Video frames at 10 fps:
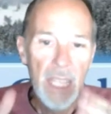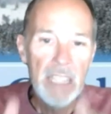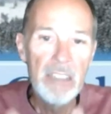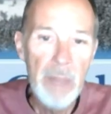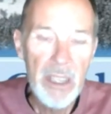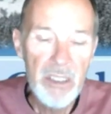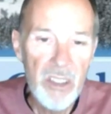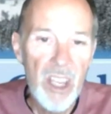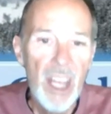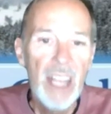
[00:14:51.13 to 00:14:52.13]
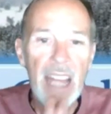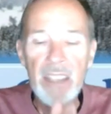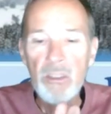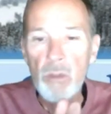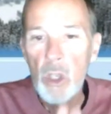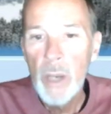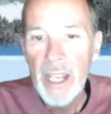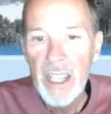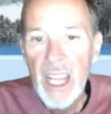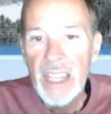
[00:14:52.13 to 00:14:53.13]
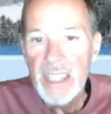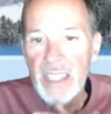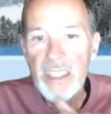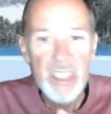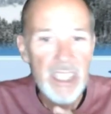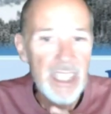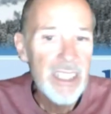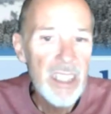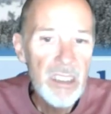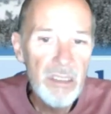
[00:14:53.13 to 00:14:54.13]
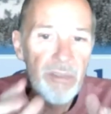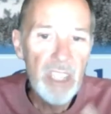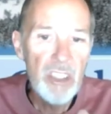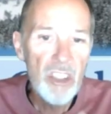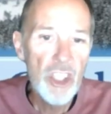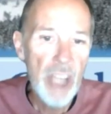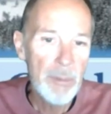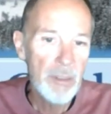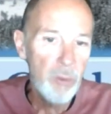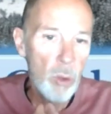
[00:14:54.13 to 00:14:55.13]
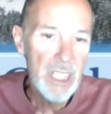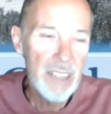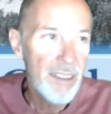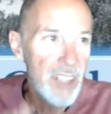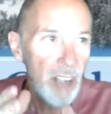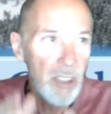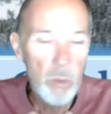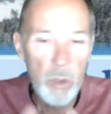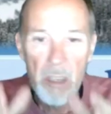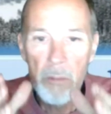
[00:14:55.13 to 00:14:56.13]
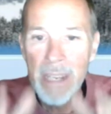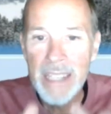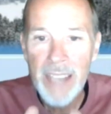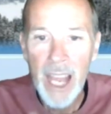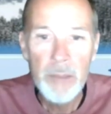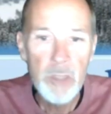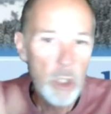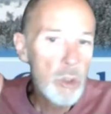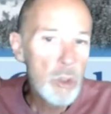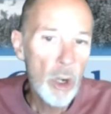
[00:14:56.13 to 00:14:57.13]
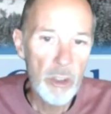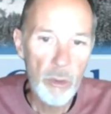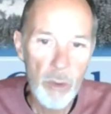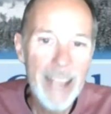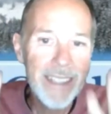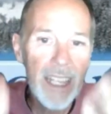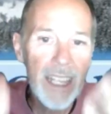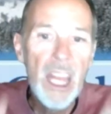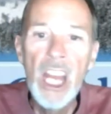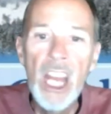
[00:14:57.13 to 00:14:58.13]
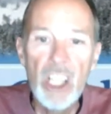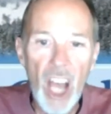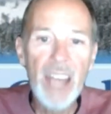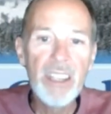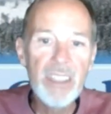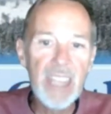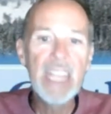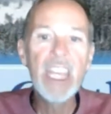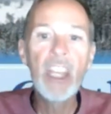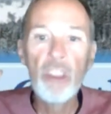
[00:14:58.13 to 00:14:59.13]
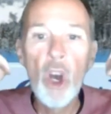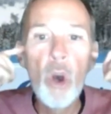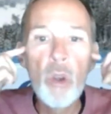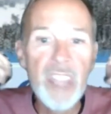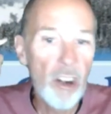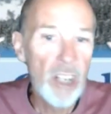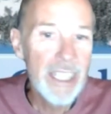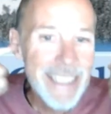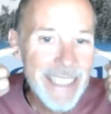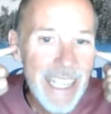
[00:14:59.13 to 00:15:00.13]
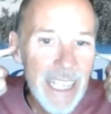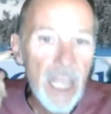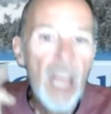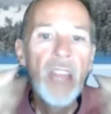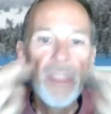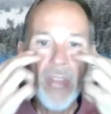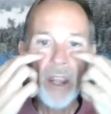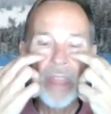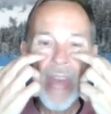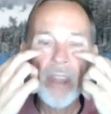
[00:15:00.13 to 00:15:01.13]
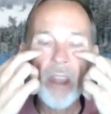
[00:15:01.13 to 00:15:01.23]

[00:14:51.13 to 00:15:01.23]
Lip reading: End of message. Guys, real quick, This is Ephesians chapter 14. I shared this with you many times. New church rising. God is taking those that are listening, that